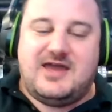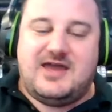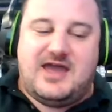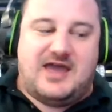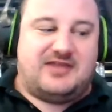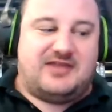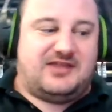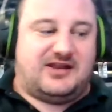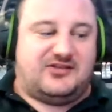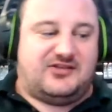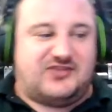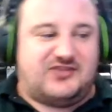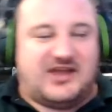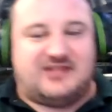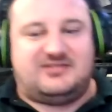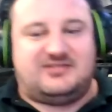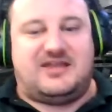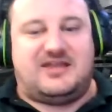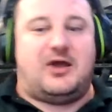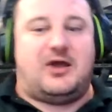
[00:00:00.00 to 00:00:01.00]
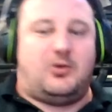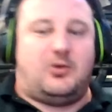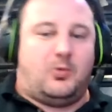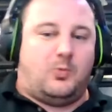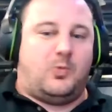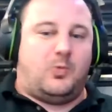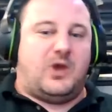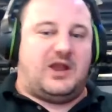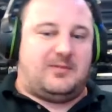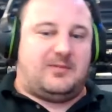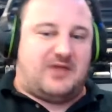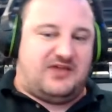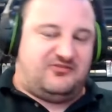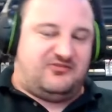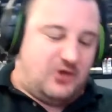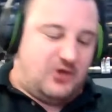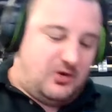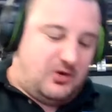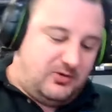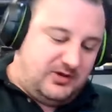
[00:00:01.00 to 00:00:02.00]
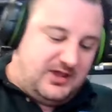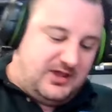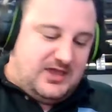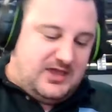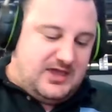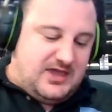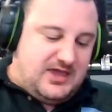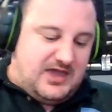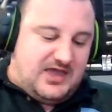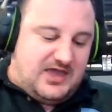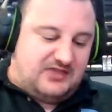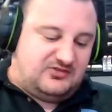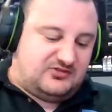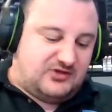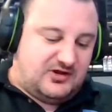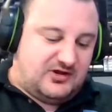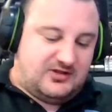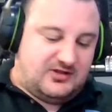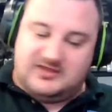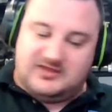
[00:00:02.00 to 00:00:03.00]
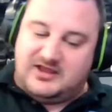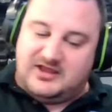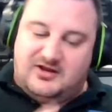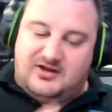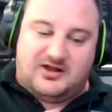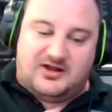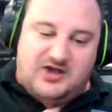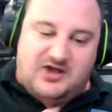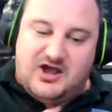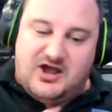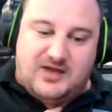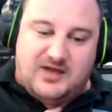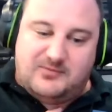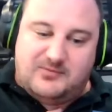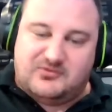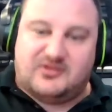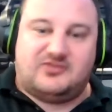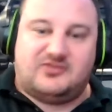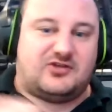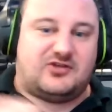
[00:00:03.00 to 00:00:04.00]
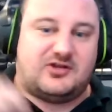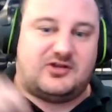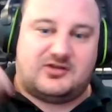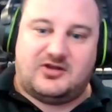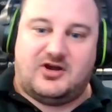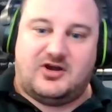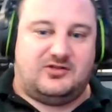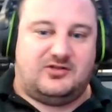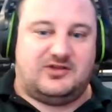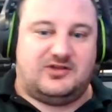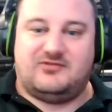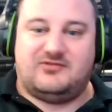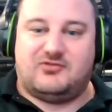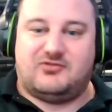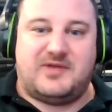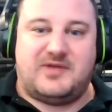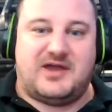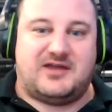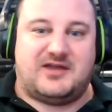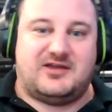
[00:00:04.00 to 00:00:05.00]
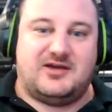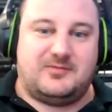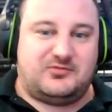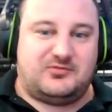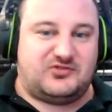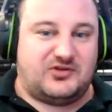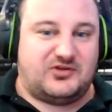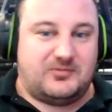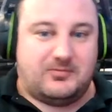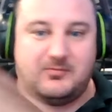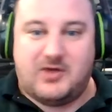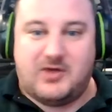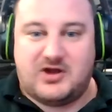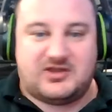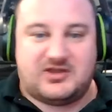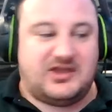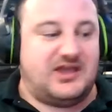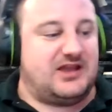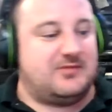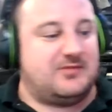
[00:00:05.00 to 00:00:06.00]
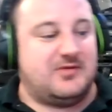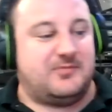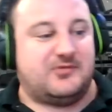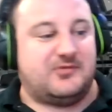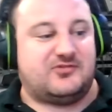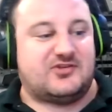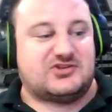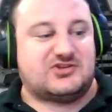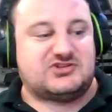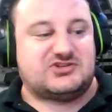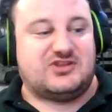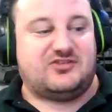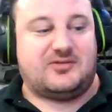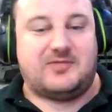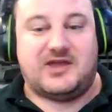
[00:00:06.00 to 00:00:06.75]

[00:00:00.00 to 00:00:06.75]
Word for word: and then I sat down, went on my phone, and started getting on comms and started calling in for backup. Started uh-huh. marking enemy positions.